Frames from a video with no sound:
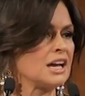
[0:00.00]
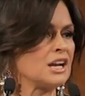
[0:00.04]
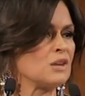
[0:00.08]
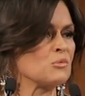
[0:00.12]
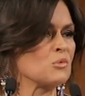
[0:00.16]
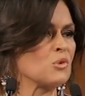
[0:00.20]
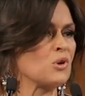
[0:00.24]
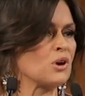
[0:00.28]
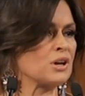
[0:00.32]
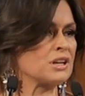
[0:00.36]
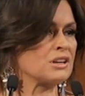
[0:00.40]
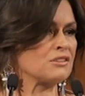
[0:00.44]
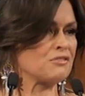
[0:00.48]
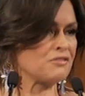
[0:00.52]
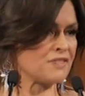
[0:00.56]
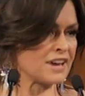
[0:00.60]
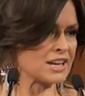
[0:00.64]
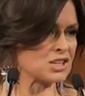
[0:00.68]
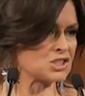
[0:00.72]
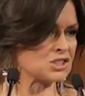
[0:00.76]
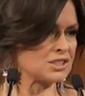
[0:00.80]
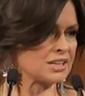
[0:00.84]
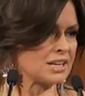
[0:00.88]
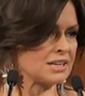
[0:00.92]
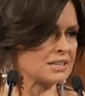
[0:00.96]
and I'm quoting
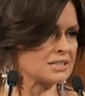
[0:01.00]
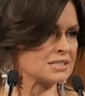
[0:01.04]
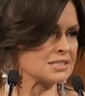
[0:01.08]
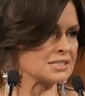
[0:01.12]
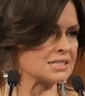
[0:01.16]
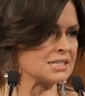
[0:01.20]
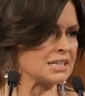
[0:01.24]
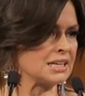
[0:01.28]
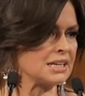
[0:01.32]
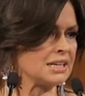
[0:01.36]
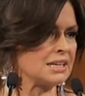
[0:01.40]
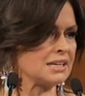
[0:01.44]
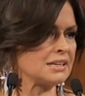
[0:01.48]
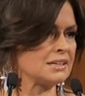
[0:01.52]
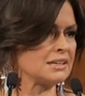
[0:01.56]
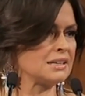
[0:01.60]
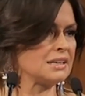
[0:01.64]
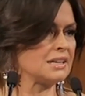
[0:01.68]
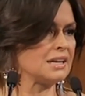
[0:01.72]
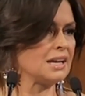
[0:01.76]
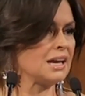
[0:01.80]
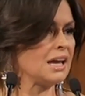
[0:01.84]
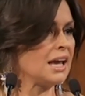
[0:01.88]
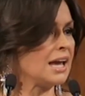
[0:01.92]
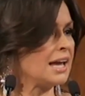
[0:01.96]
fashion editors here,
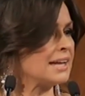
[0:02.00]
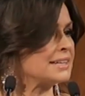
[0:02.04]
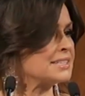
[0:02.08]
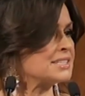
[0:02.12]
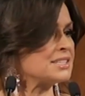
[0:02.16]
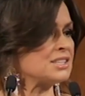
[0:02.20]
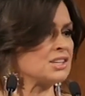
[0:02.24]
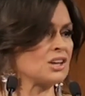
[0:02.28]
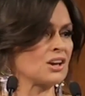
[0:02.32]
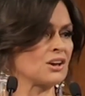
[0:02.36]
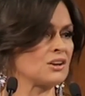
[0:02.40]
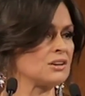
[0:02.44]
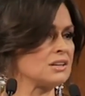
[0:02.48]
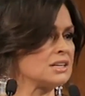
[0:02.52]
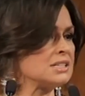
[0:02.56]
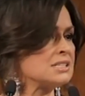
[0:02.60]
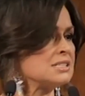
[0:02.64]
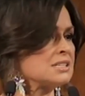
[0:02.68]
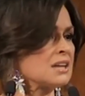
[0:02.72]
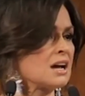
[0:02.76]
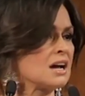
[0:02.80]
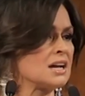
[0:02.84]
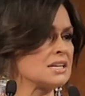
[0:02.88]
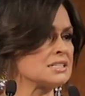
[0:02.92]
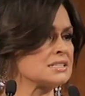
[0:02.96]
it's the only
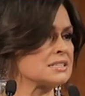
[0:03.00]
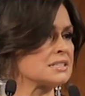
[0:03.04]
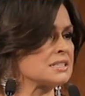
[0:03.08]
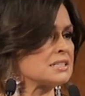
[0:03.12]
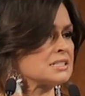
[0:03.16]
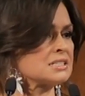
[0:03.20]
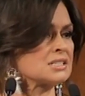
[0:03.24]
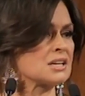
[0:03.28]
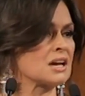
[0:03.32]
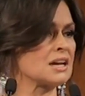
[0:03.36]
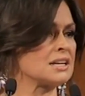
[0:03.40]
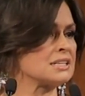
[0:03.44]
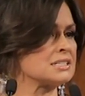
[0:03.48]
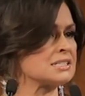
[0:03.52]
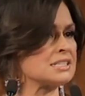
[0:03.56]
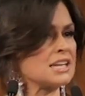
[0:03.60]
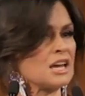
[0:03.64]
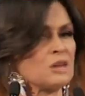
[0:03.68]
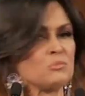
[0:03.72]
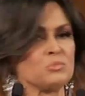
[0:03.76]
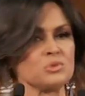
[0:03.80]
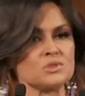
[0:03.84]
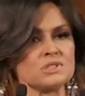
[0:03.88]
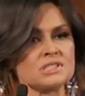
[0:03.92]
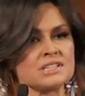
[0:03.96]
size the designer
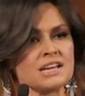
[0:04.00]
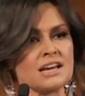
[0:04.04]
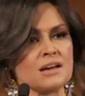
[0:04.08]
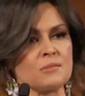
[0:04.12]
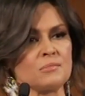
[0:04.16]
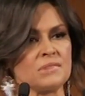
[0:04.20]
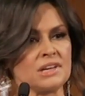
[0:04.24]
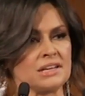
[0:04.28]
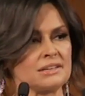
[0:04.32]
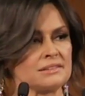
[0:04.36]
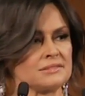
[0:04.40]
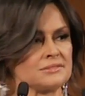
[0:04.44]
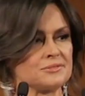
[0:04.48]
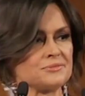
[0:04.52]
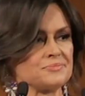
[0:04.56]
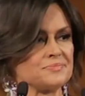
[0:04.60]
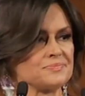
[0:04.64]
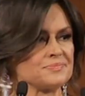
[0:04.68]
samples come in.